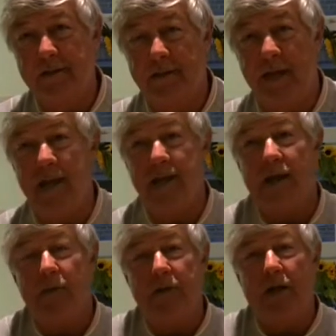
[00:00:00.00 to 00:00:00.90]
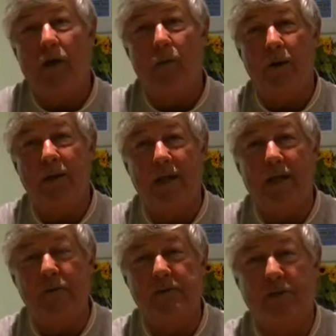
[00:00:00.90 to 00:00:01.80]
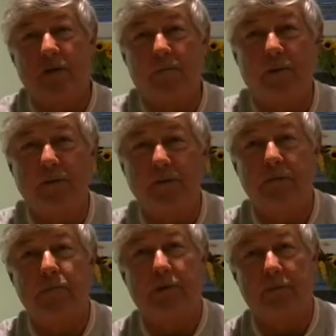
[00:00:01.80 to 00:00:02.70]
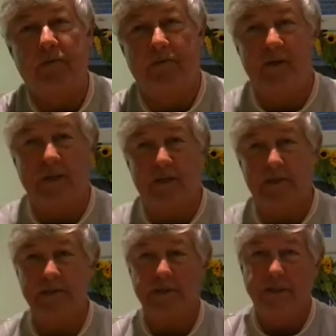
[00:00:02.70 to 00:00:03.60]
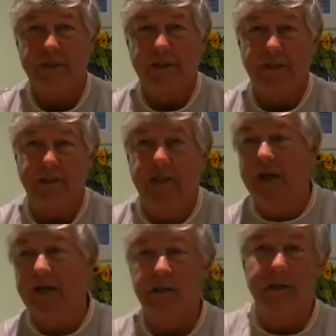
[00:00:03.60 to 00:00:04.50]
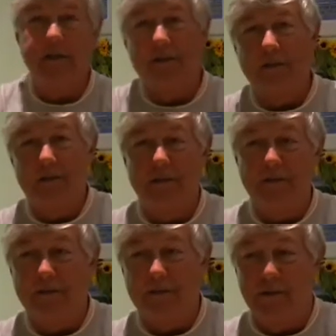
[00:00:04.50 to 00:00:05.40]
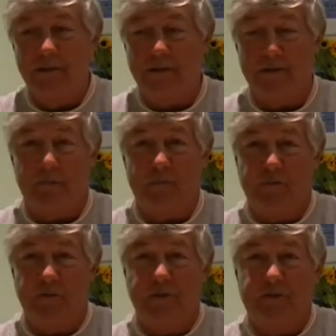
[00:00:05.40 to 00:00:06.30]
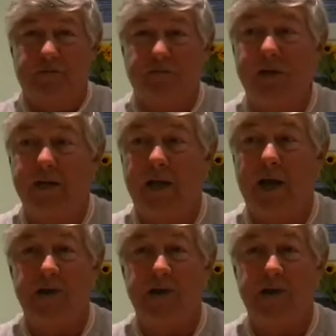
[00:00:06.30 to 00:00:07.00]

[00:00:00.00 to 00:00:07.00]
Then that would go away. Then I would start building to proper fitness. And he's going, because I'm really